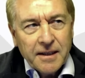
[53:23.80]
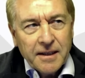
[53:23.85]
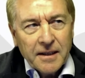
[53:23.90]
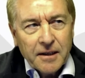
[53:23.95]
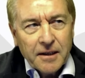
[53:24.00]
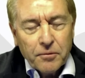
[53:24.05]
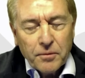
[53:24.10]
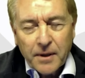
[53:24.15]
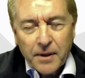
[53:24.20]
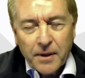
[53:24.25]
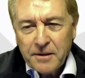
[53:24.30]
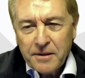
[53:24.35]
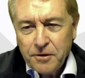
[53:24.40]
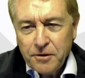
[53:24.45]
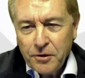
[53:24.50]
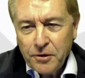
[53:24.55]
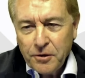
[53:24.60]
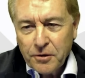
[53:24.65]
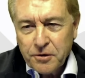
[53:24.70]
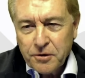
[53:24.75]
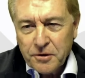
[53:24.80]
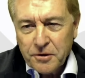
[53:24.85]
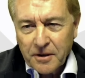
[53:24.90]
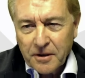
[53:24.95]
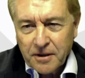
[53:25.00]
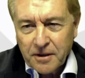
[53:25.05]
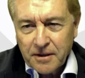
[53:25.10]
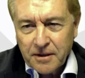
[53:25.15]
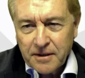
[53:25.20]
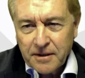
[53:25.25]
quite
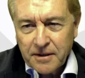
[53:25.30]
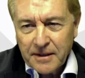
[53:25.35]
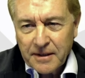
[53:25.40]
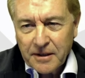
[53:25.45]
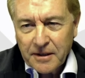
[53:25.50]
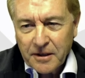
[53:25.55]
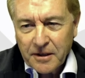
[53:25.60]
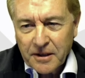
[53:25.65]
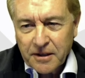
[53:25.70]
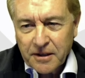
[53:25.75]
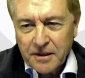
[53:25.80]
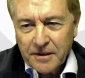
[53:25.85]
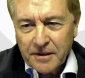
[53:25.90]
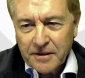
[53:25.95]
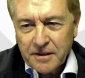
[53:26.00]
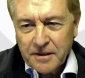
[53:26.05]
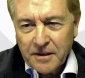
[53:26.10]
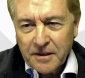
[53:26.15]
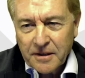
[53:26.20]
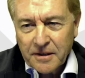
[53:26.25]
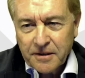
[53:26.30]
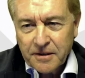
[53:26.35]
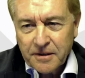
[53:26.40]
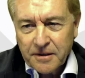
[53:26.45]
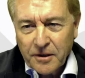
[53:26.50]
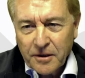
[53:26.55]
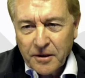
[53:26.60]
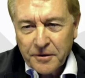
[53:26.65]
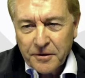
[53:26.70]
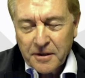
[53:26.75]
neutral
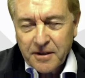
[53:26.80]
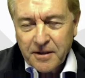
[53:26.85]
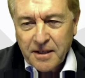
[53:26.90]
on